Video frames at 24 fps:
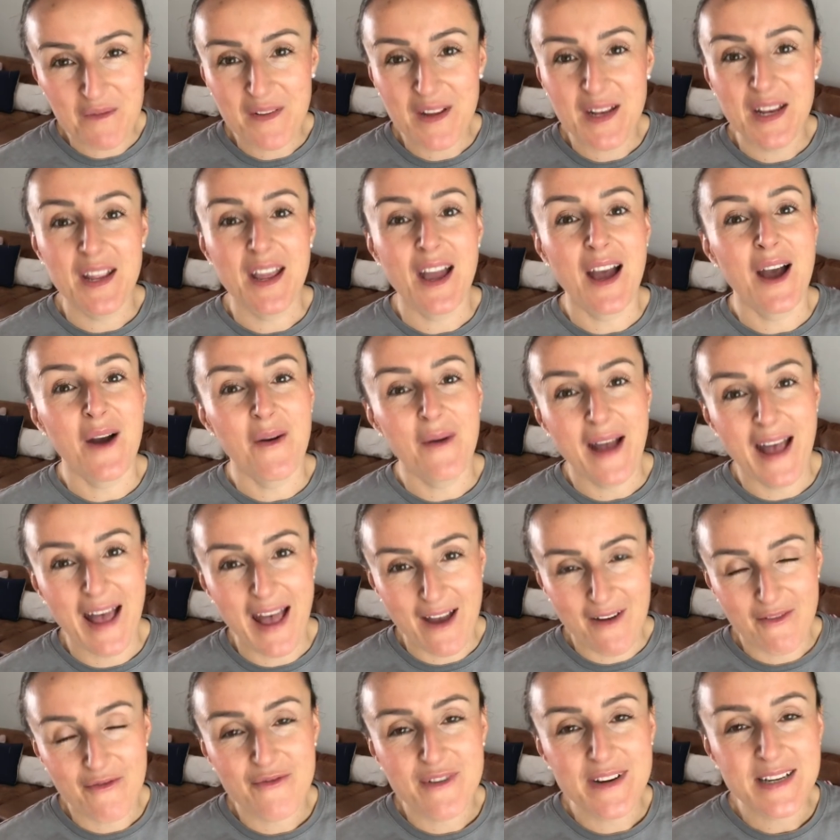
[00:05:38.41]
video
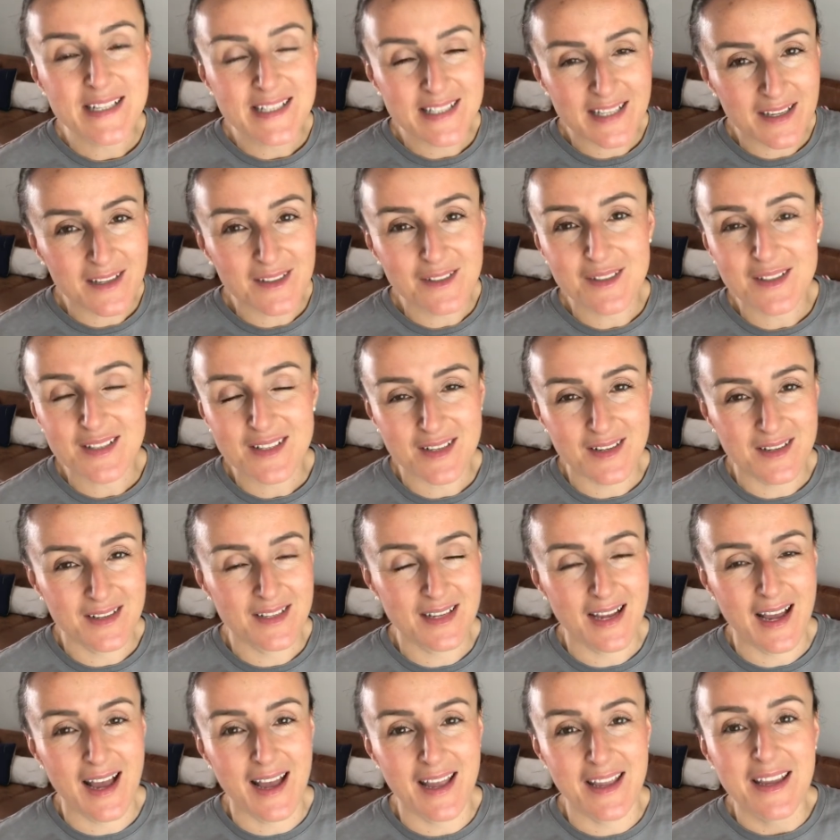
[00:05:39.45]
every single
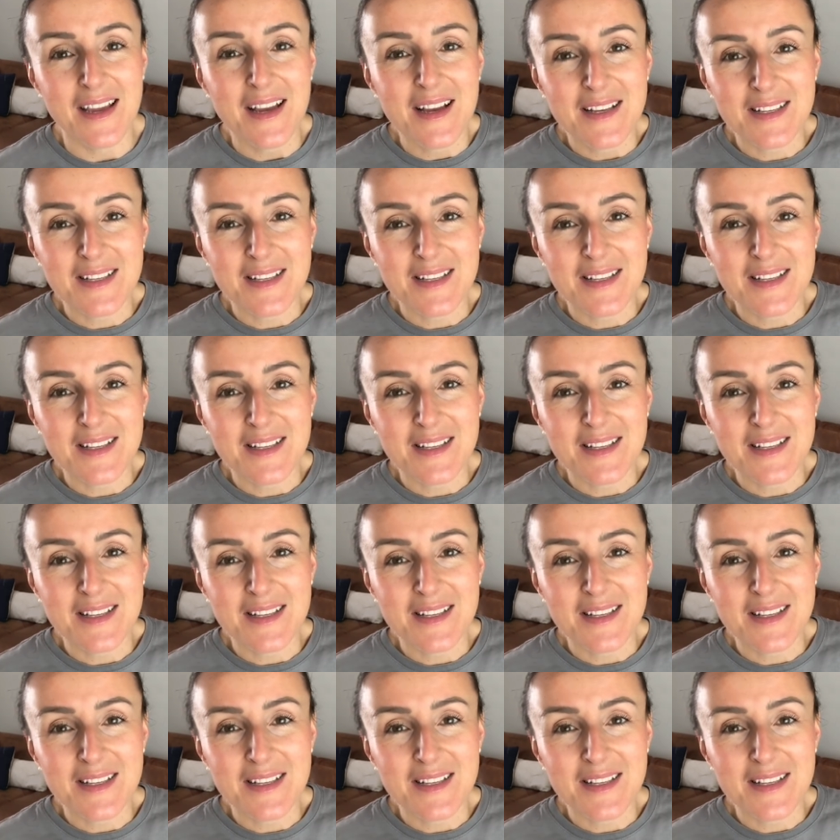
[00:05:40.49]
Sunday.